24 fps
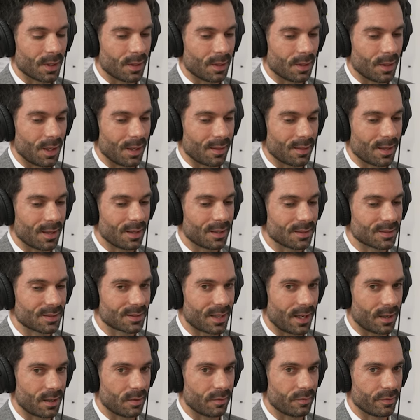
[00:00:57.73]
I think it's
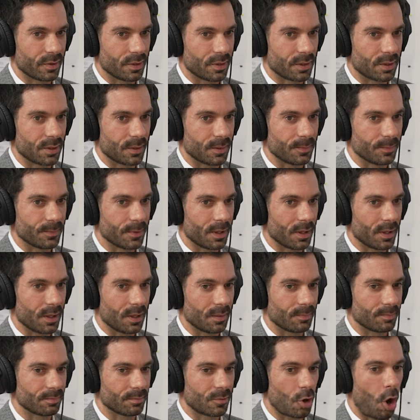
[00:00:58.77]
kind of a um,
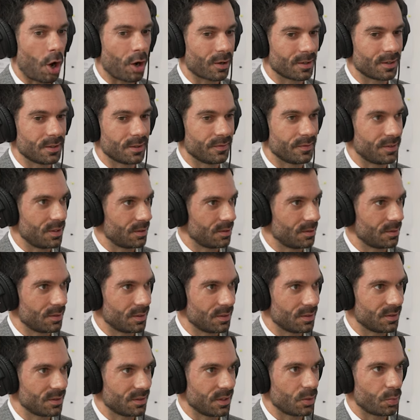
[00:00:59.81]
um, cognitive
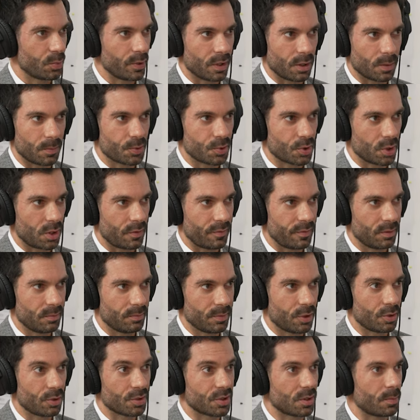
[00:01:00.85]
dissonance that we are observing
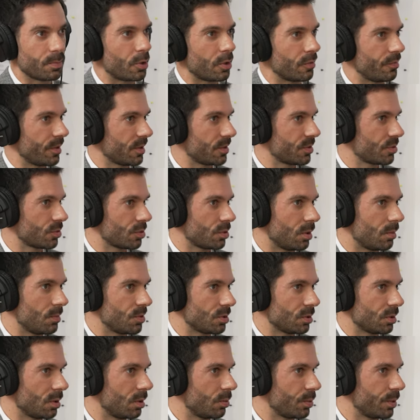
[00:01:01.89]
because the perfect storm
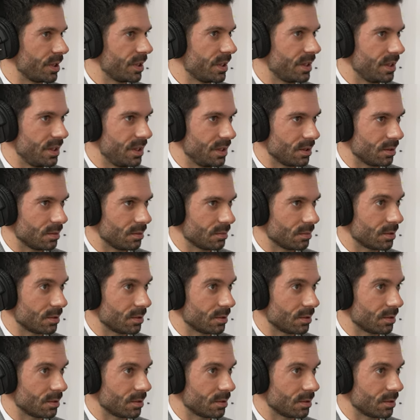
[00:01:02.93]
is already here.